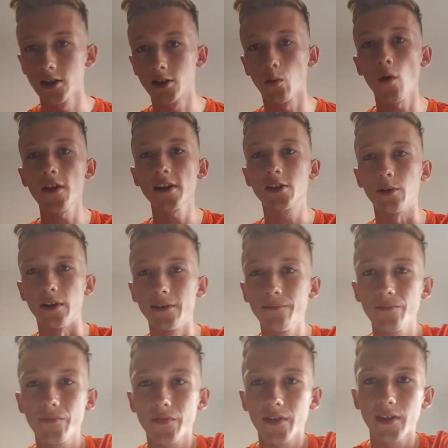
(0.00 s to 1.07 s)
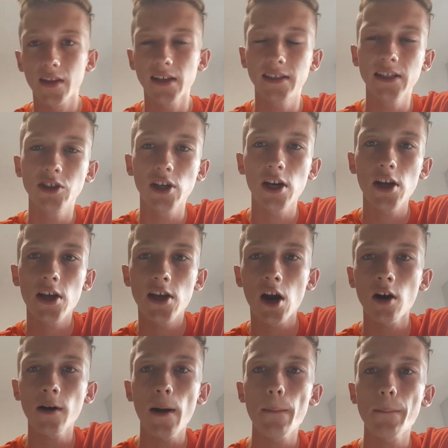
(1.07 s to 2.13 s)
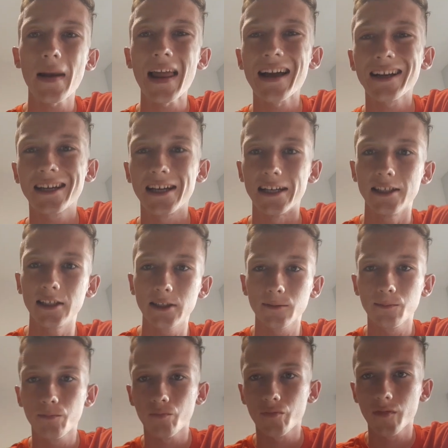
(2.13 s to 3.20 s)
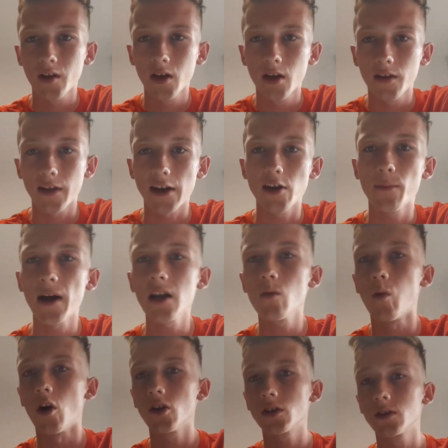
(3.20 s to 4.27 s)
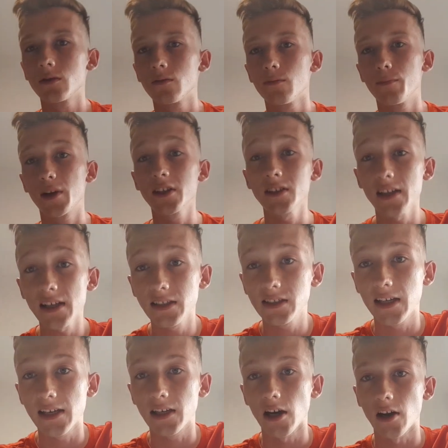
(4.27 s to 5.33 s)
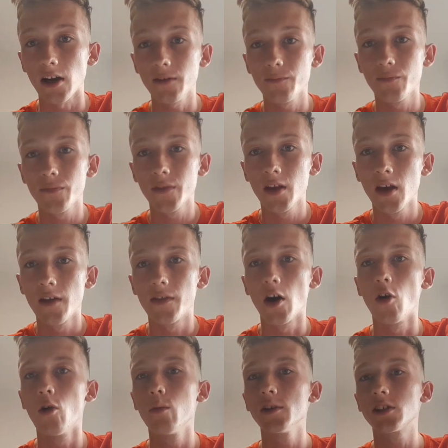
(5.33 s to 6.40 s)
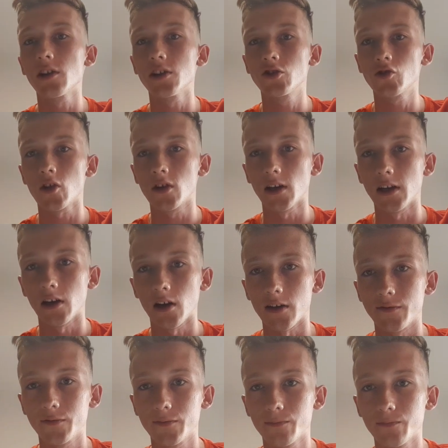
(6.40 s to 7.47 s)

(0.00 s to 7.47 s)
So what they're doing, they're teaching young black kids that no matter what, because of their skin colour, they're always going to struggle in life.